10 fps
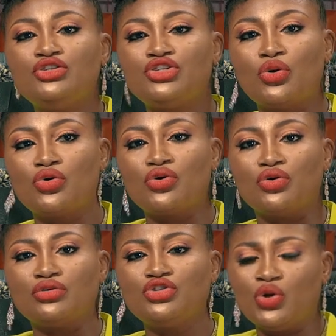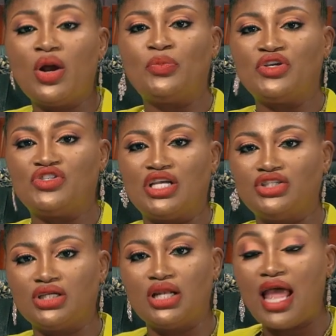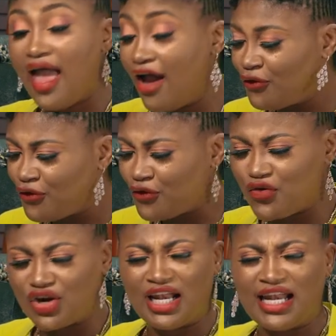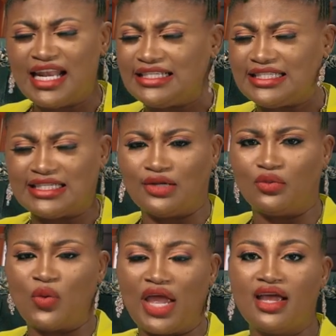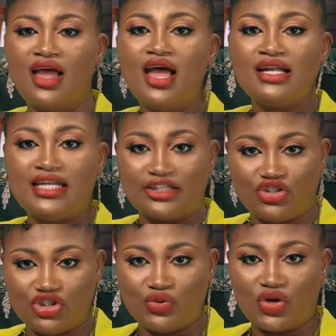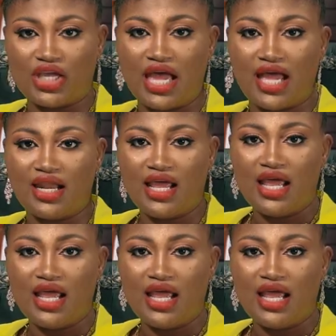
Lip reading: Don't cook. Show appreciation every little way that you can.